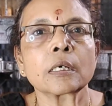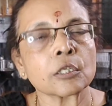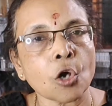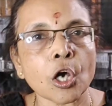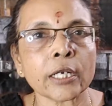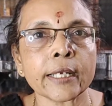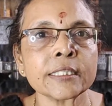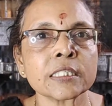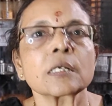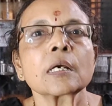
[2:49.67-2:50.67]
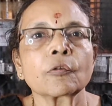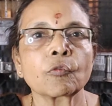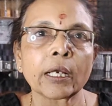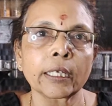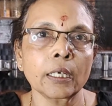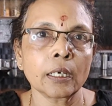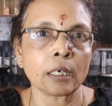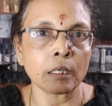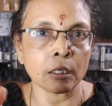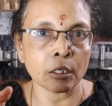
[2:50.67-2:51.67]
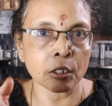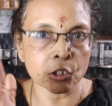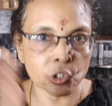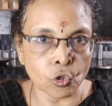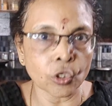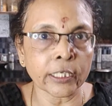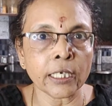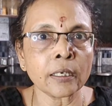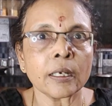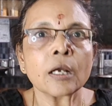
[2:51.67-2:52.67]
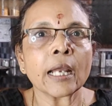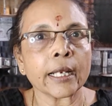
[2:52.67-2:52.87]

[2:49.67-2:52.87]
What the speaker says: raw rice while soaking